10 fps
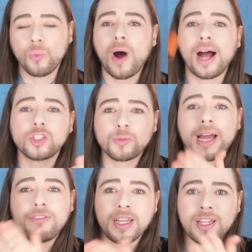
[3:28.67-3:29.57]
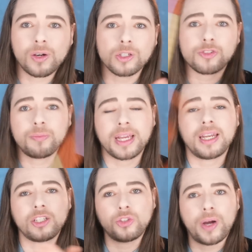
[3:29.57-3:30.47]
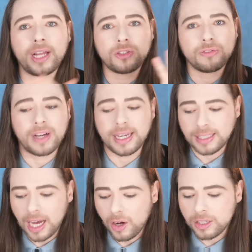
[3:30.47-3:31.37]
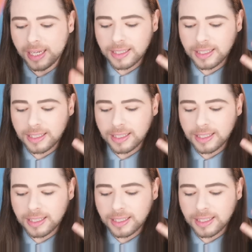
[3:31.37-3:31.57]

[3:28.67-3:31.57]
watch my videos from beginning to end to find out,